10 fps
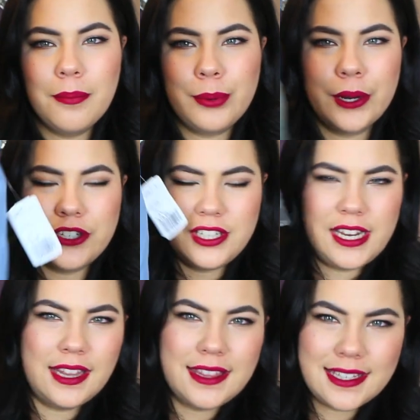
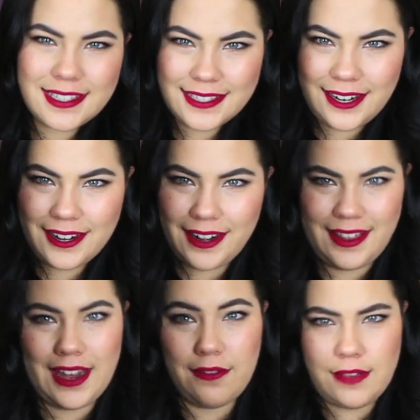purchasing this skirt
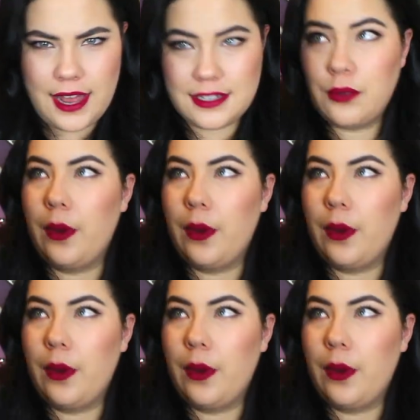that I've yet to